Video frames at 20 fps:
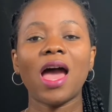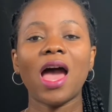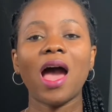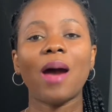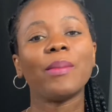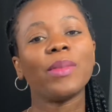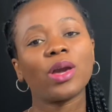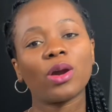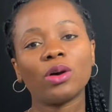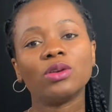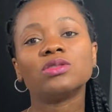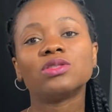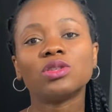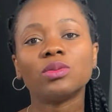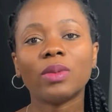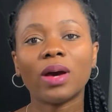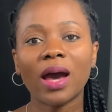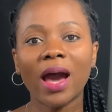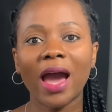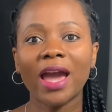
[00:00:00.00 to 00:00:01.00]
I'm a
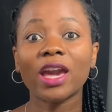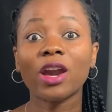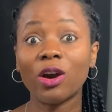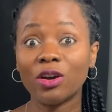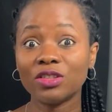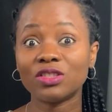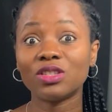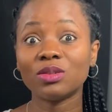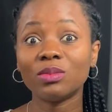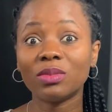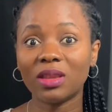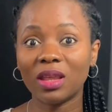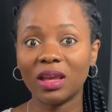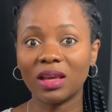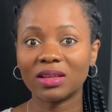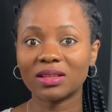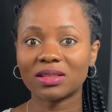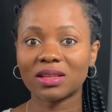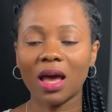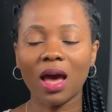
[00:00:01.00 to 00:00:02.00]
consumer, I consume
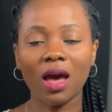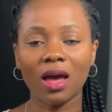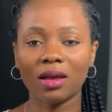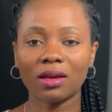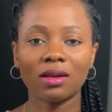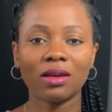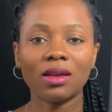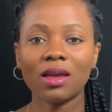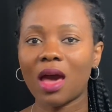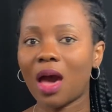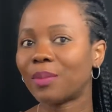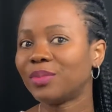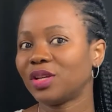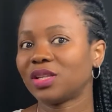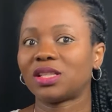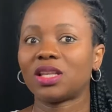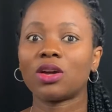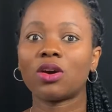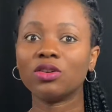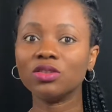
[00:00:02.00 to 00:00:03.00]
things, I'm
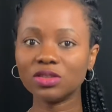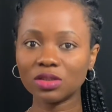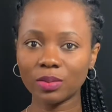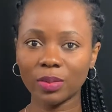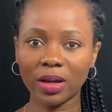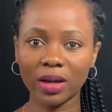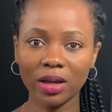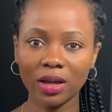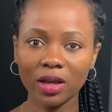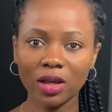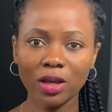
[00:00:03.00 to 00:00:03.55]
just a consumer,